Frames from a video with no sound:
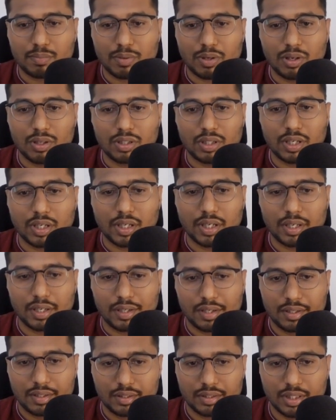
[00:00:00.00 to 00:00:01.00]
all the
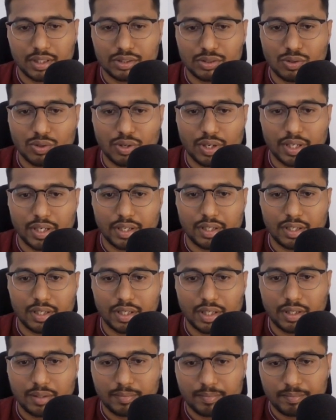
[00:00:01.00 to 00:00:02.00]
container, there's no container running.